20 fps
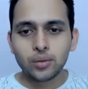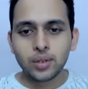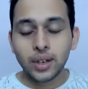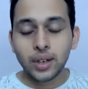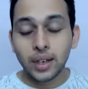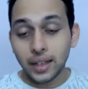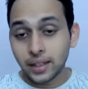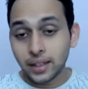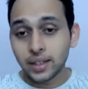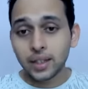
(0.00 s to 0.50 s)

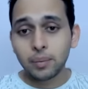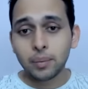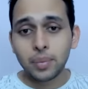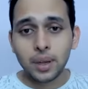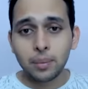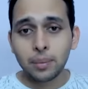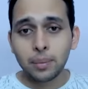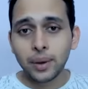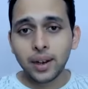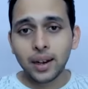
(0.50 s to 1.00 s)
teaching
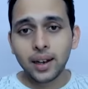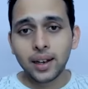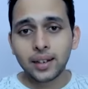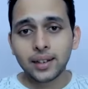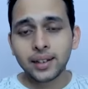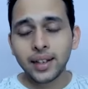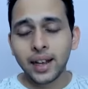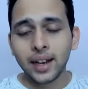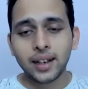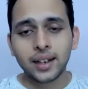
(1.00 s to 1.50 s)
people
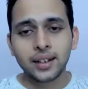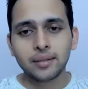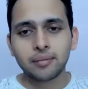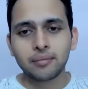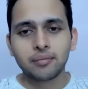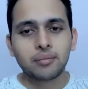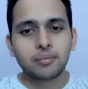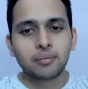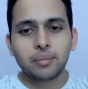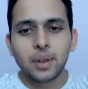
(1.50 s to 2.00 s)
that
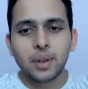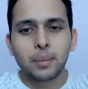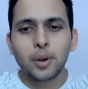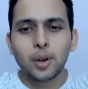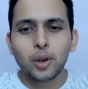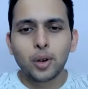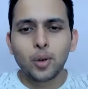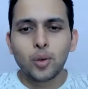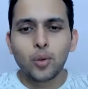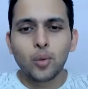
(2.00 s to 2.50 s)
people
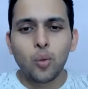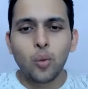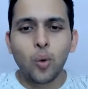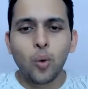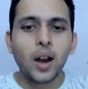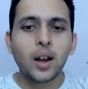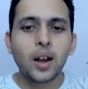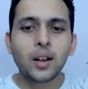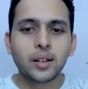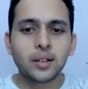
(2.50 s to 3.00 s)
don't
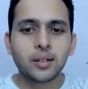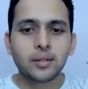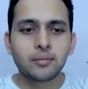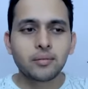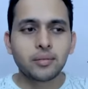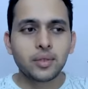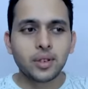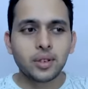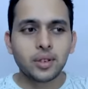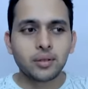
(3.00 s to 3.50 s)
want
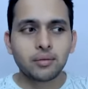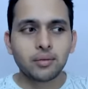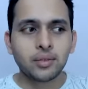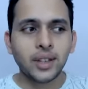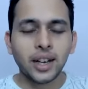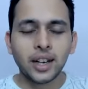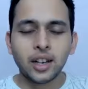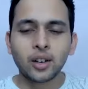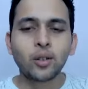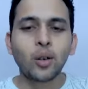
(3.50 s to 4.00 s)

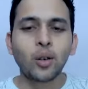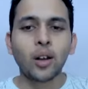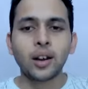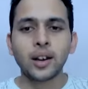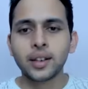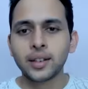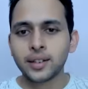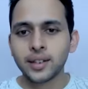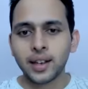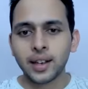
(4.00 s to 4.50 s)
that
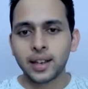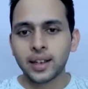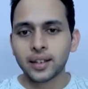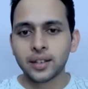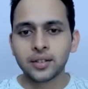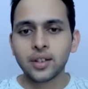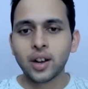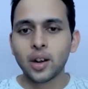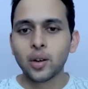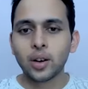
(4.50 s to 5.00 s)
knowledge, like
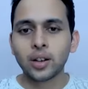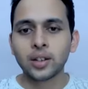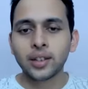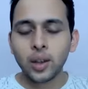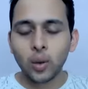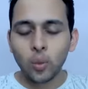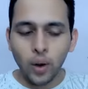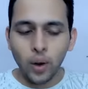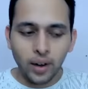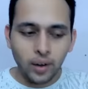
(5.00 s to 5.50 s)
extra knowledge, they
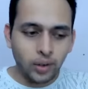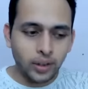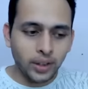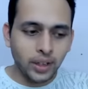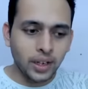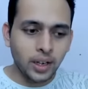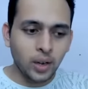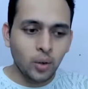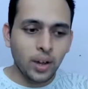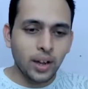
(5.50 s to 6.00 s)
want whether
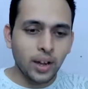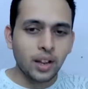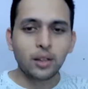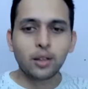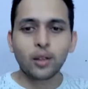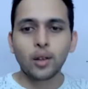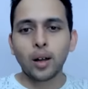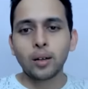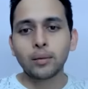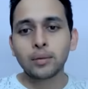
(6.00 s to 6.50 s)
you can
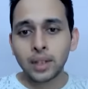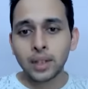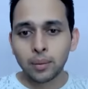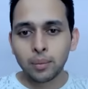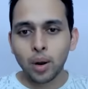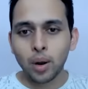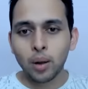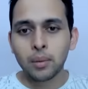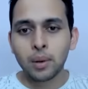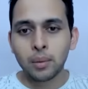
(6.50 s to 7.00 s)
solve their
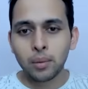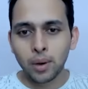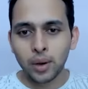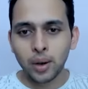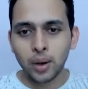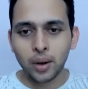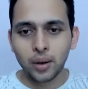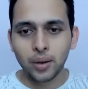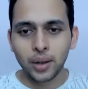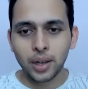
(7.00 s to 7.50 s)
problem or
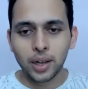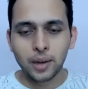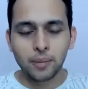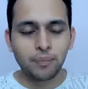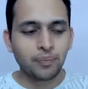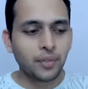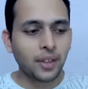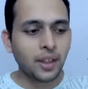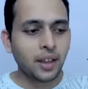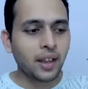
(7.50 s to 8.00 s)
not. Okay.
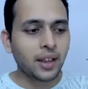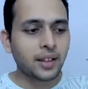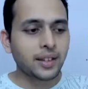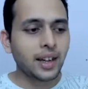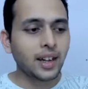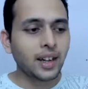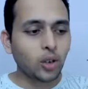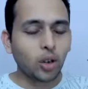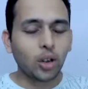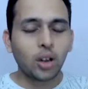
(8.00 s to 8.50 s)

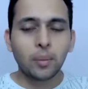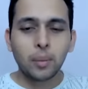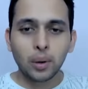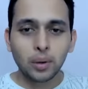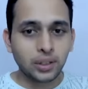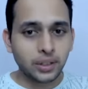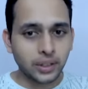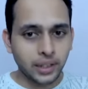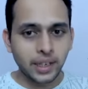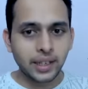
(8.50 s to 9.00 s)
I'll talk about
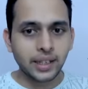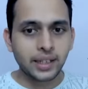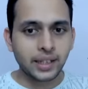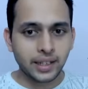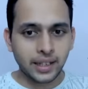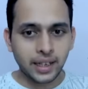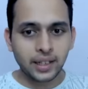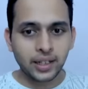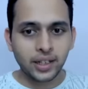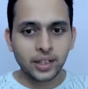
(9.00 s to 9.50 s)
the three
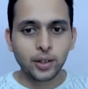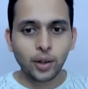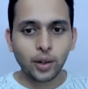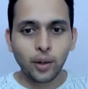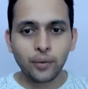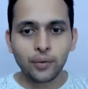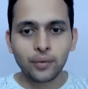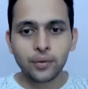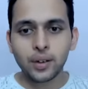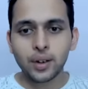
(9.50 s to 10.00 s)
stages
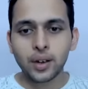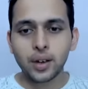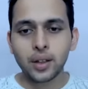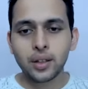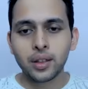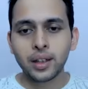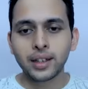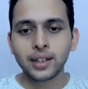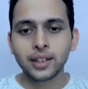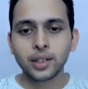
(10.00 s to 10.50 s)
of
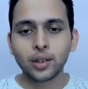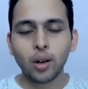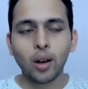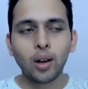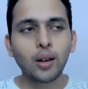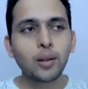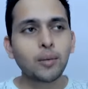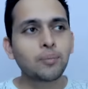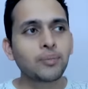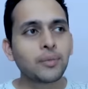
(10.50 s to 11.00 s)
sales
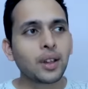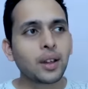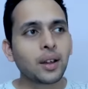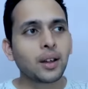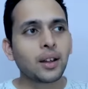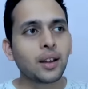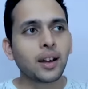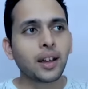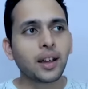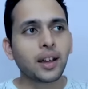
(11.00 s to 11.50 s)
call,
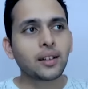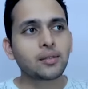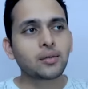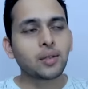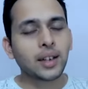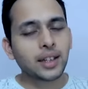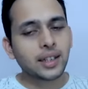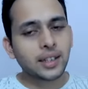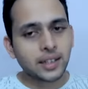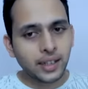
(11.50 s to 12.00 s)
like
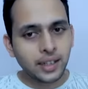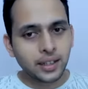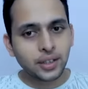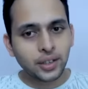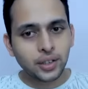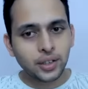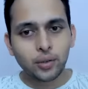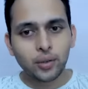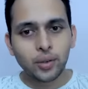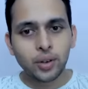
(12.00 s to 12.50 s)
what are the
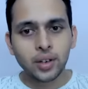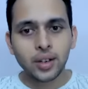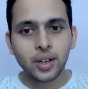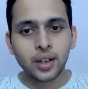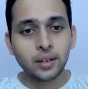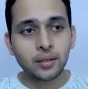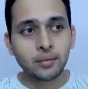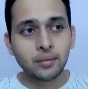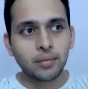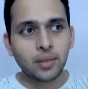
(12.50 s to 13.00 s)
stages you will
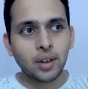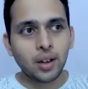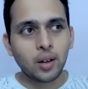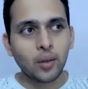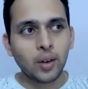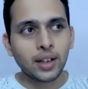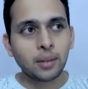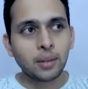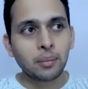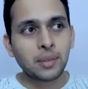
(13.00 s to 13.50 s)
and
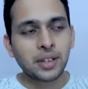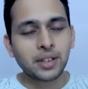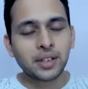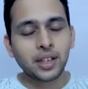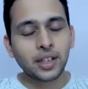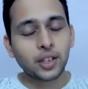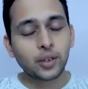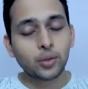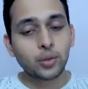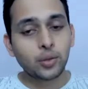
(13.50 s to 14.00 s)
what are the
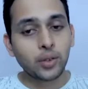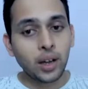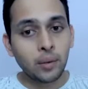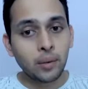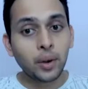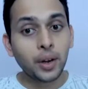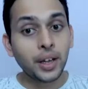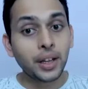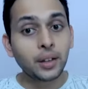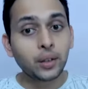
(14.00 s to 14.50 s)
mistakes you should
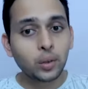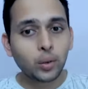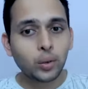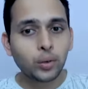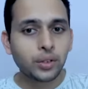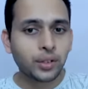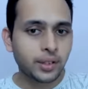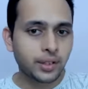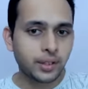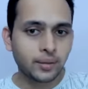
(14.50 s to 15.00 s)
avoid in
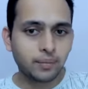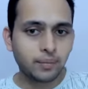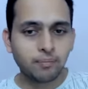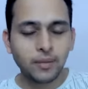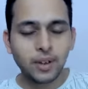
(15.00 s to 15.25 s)
those